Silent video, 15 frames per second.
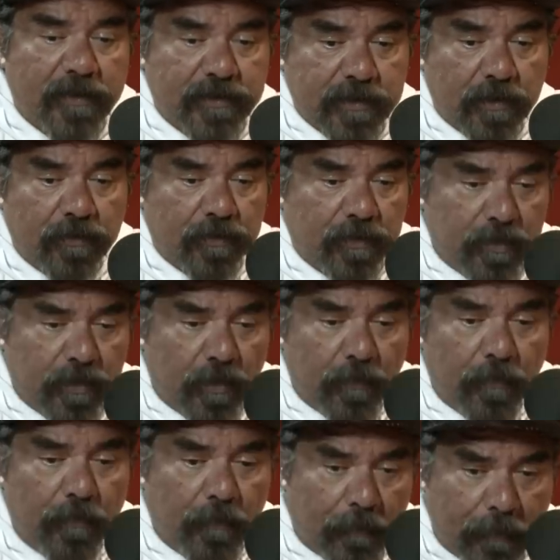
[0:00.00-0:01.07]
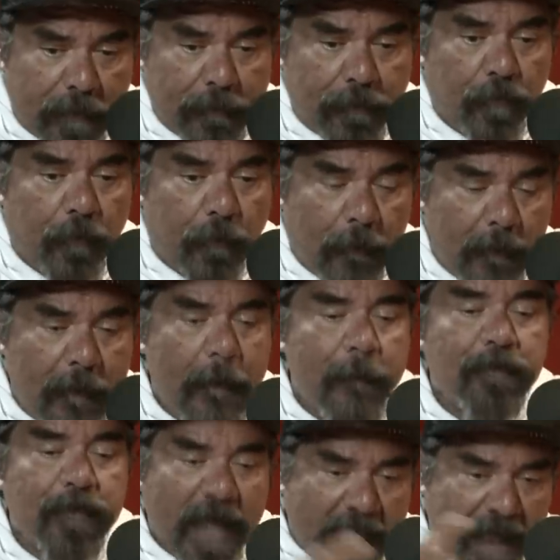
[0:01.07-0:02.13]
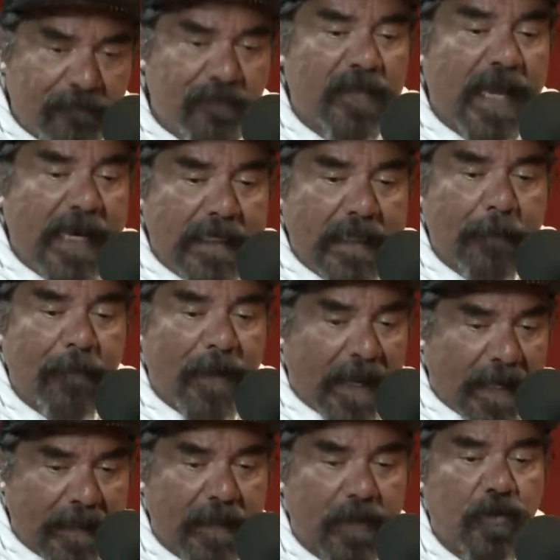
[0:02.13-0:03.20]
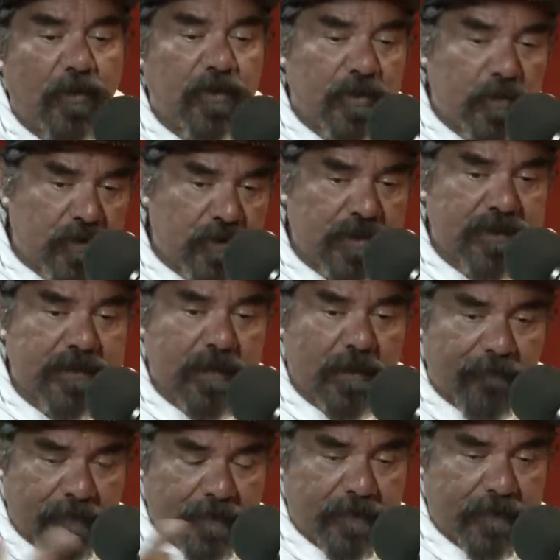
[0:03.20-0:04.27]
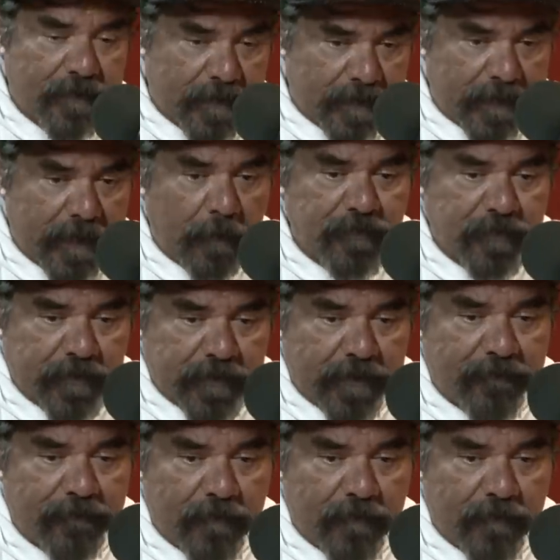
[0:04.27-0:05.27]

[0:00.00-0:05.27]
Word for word: So, you know, people have daily pain, and you use this stuff, and it helps you get